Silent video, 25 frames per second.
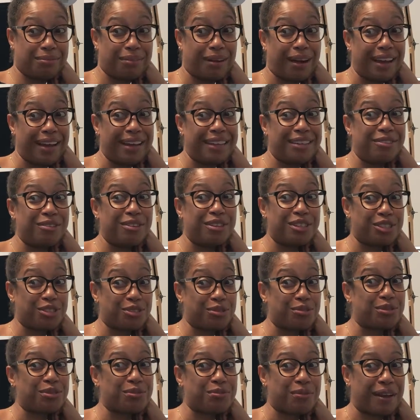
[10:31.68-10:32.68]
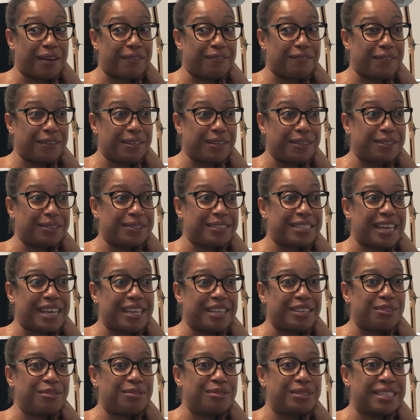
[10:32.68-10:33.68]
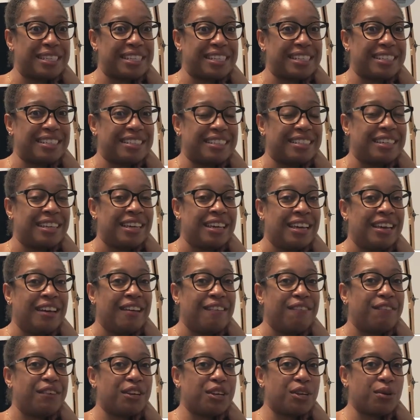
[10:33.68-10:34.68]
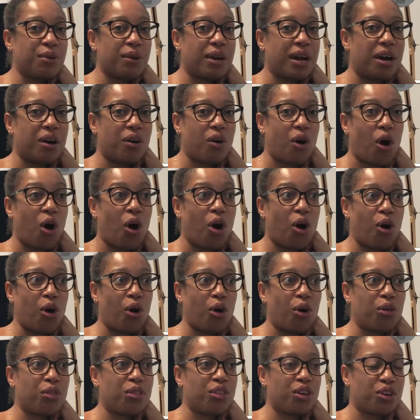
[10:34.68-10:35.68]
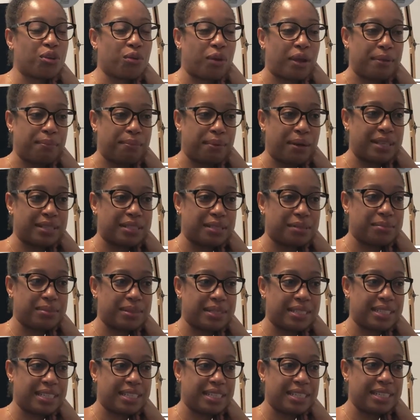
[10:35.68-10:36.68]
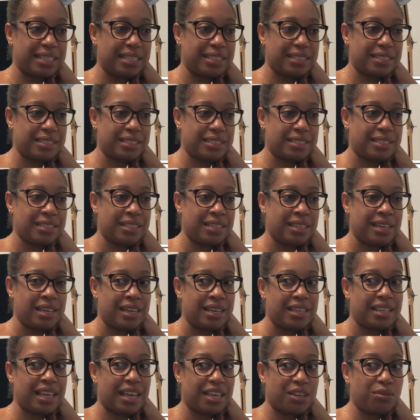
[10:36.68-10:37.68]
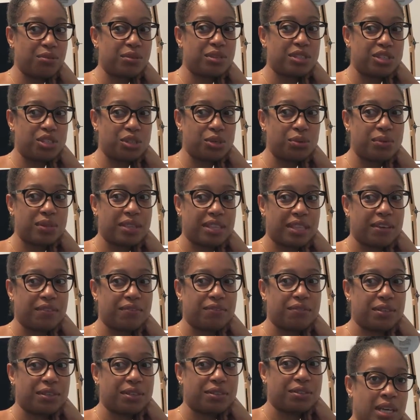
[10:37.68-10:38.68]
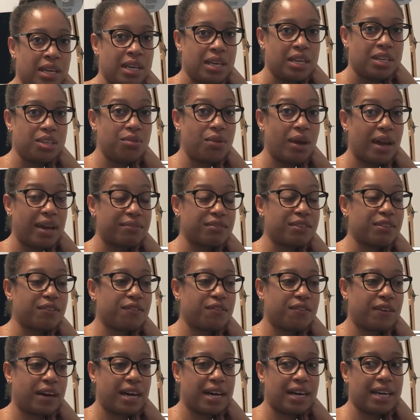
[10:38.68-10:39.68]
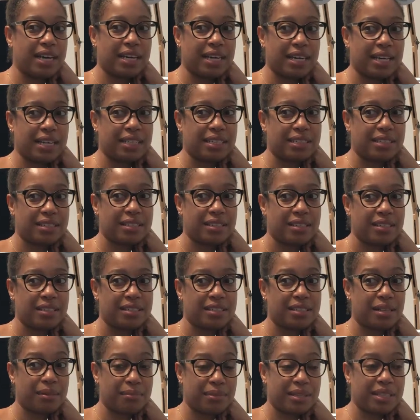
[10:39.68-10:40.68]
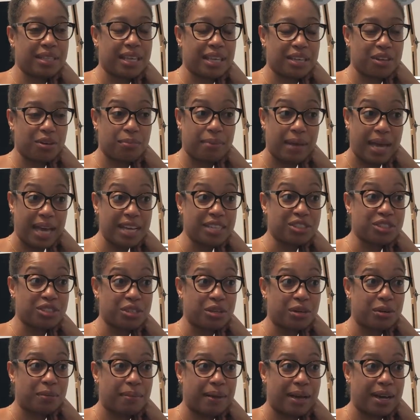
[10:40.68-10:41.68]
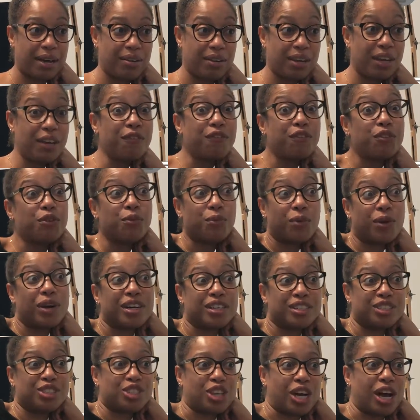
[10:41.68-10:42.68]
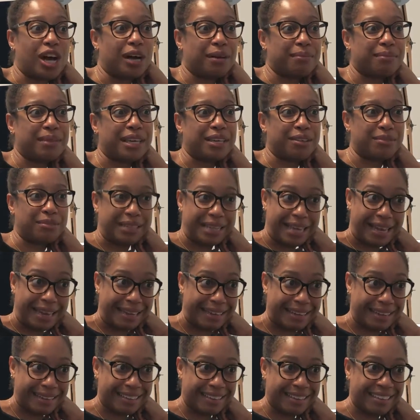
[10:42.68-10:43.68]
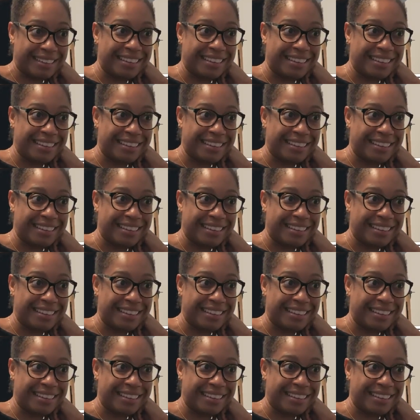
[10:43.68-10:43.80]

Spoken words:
Right? You didn't choose the right field, and you didn't figure out all the great possibilities that you could do with that field. You have to find something that you're passionate about if you want a job that you like.